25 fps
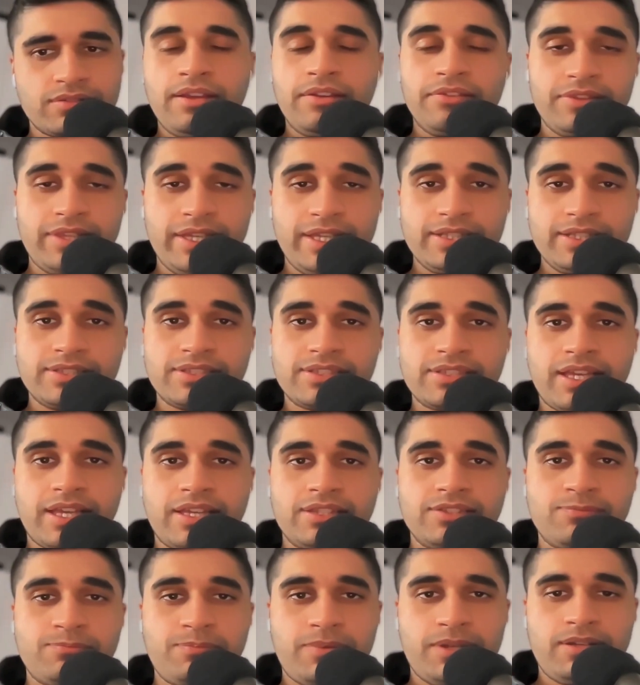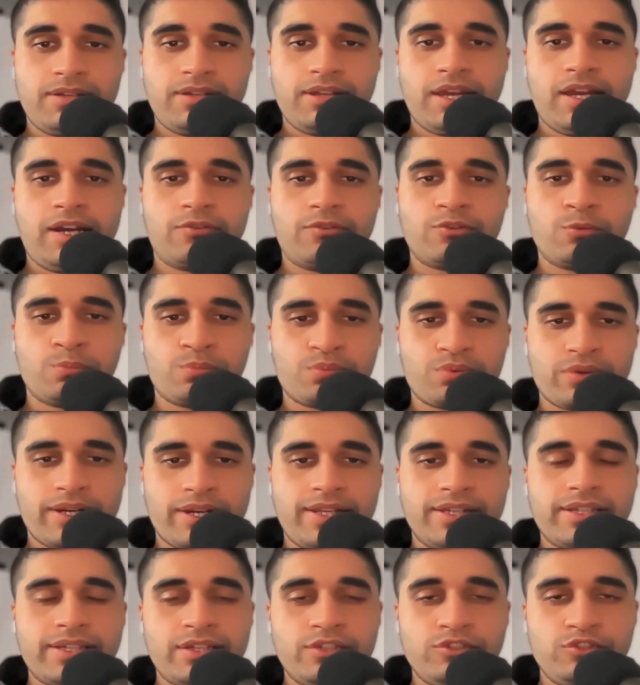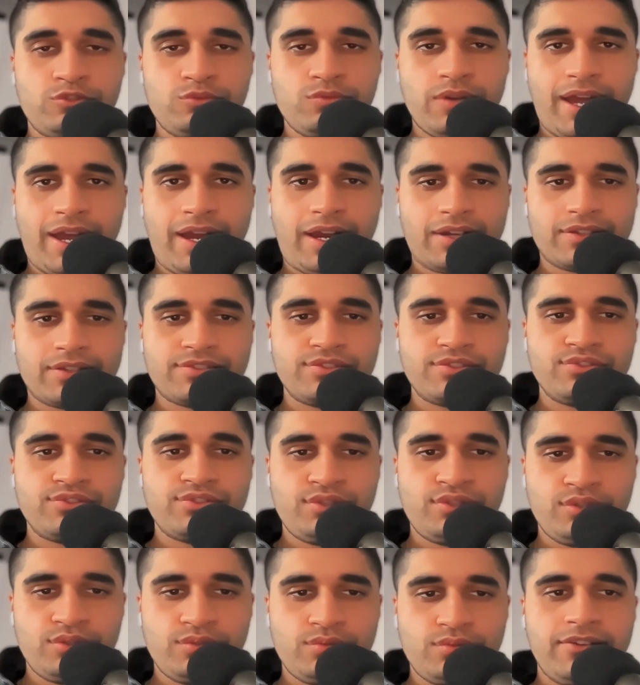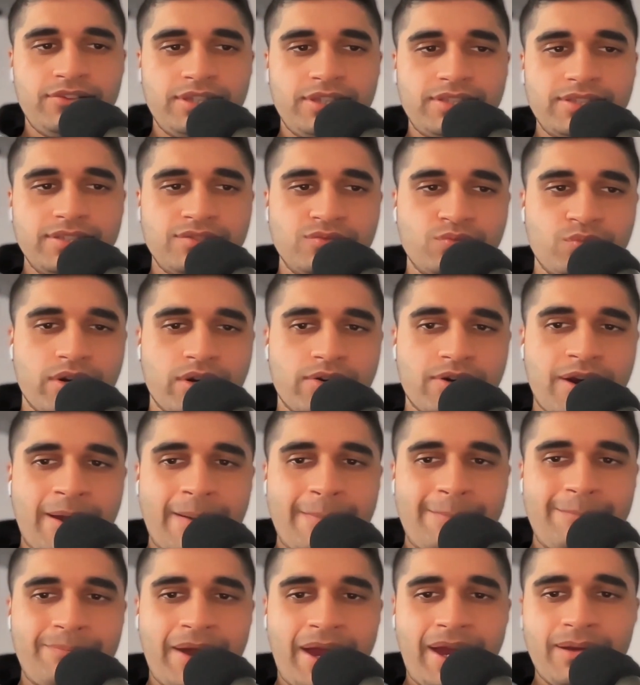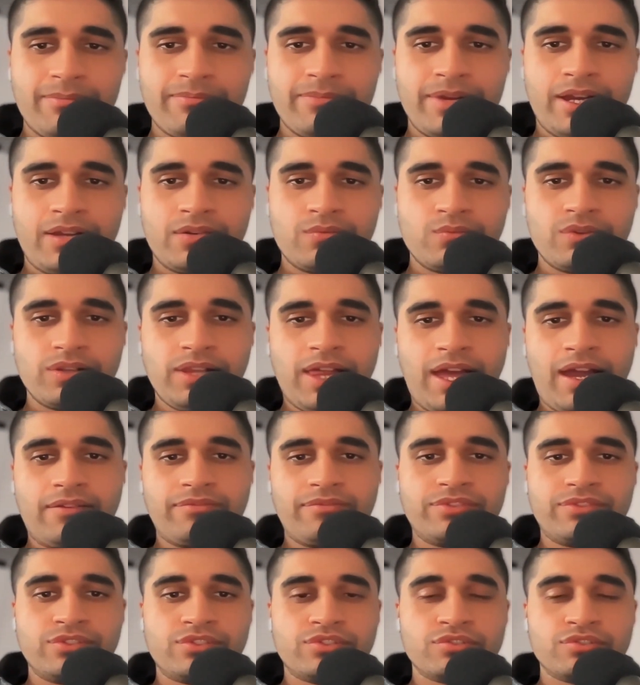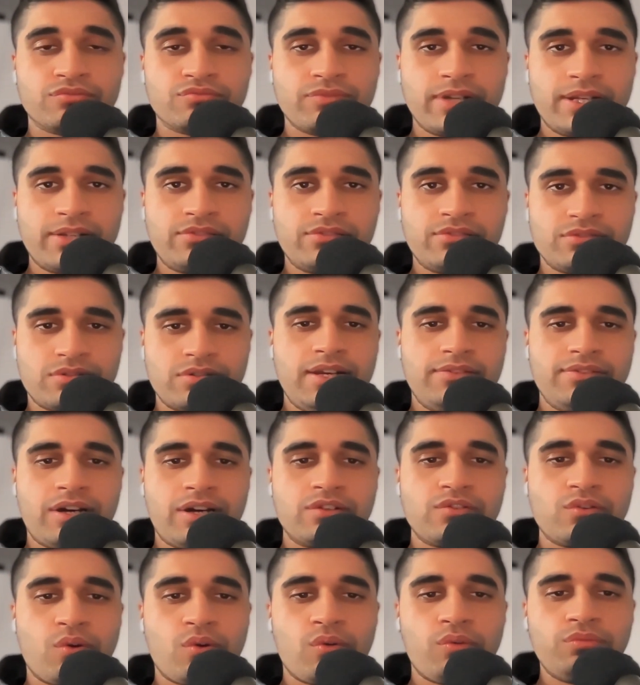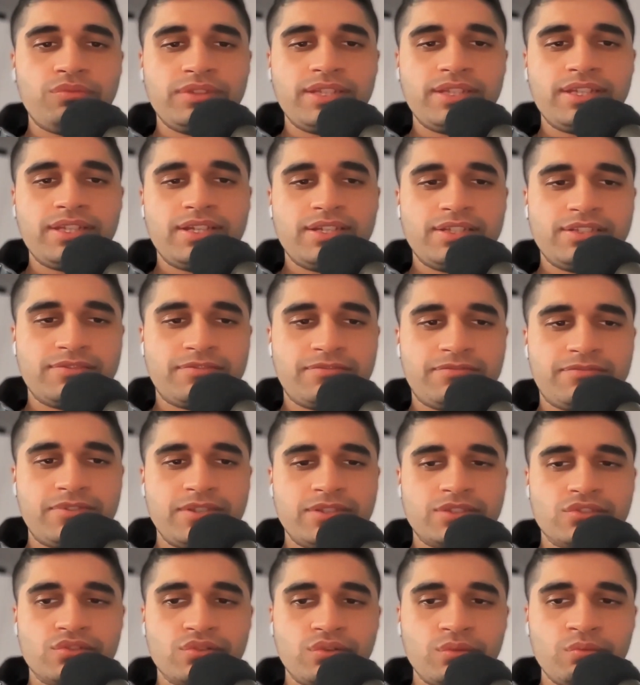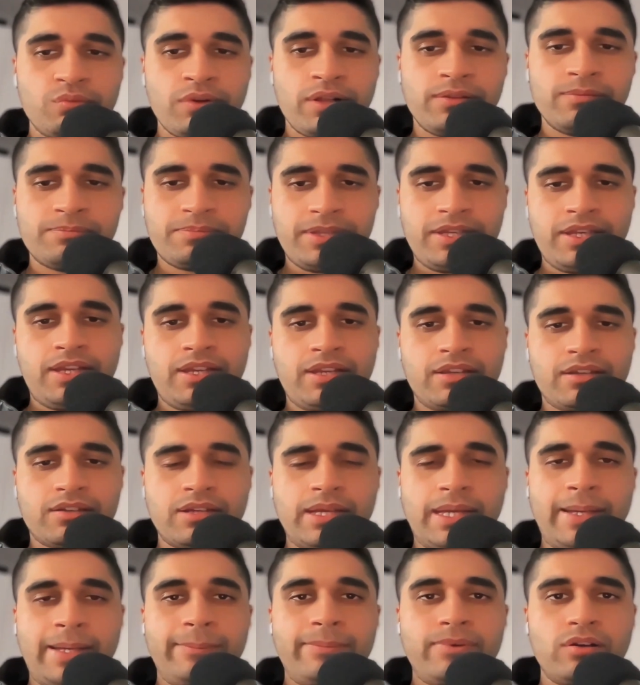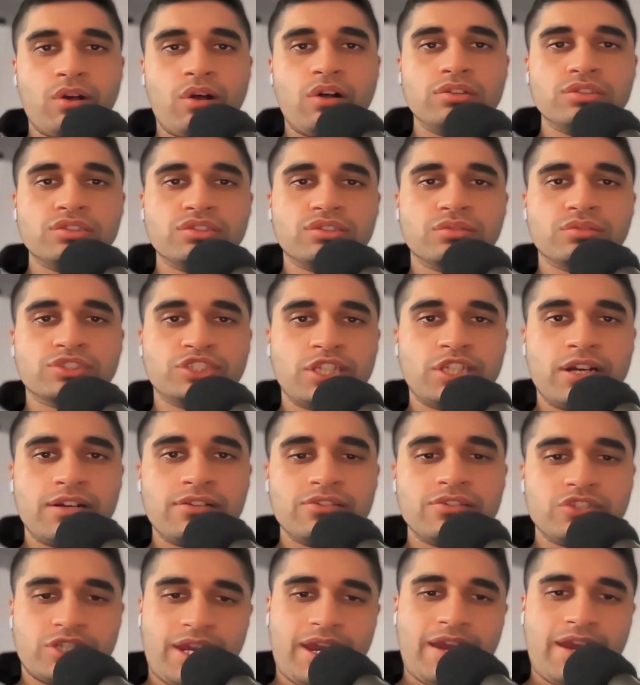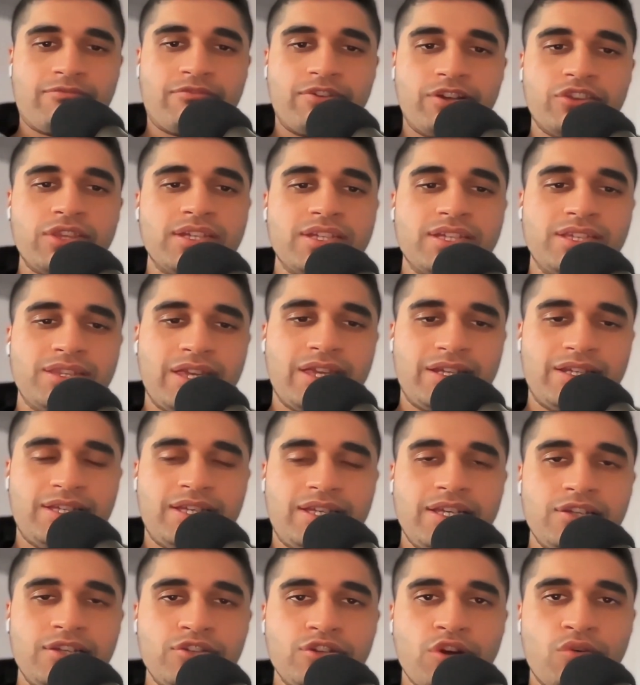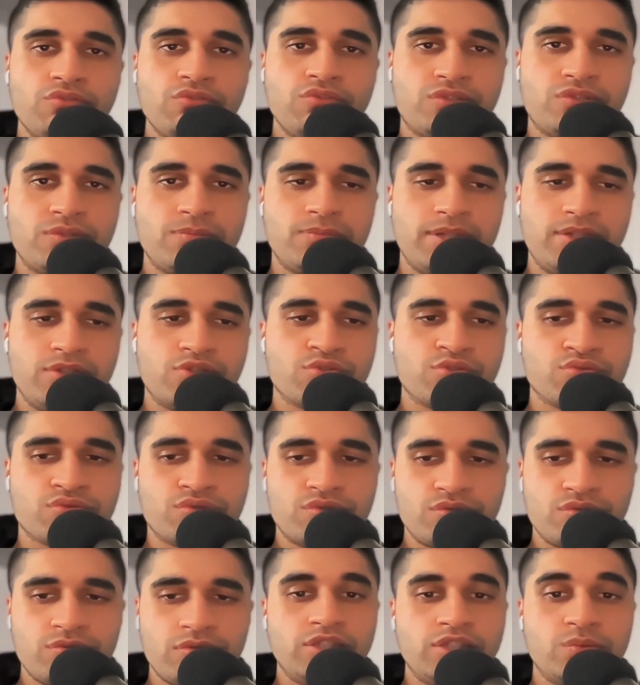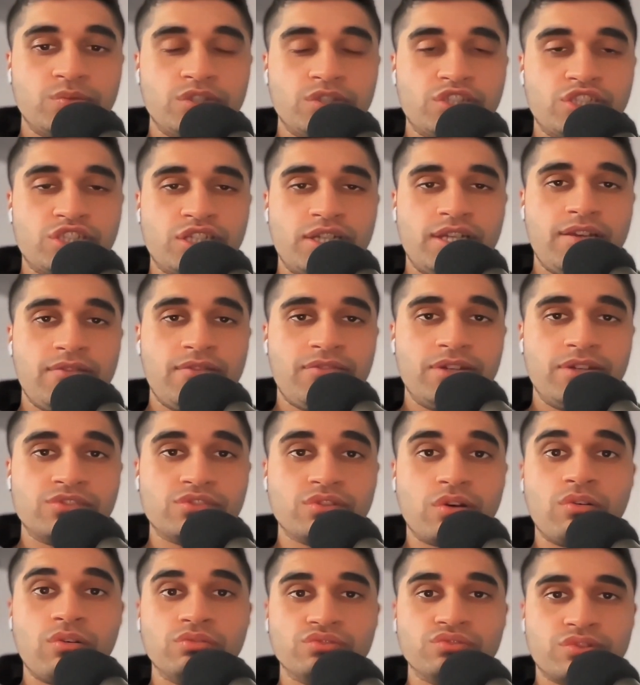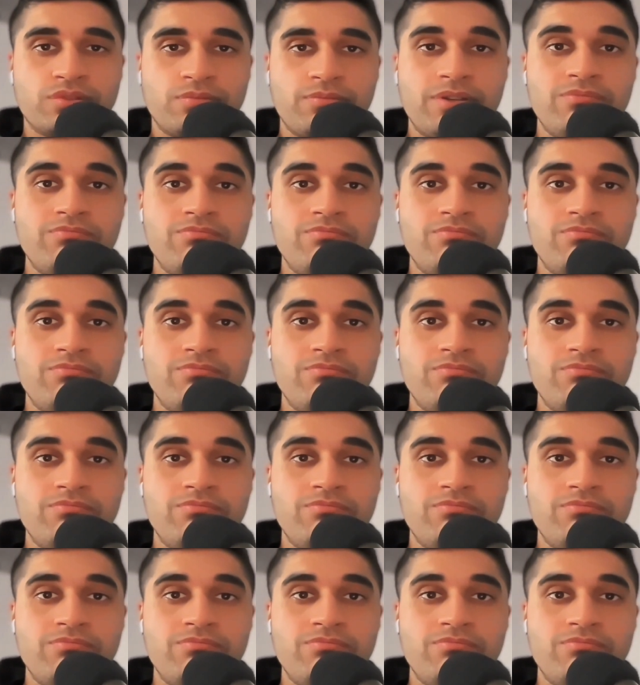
This has been our break into Act 2. This is where Batman will have to surrender not only his physical well-being, but also challenge everything that he knows to be true to achieve his ultimate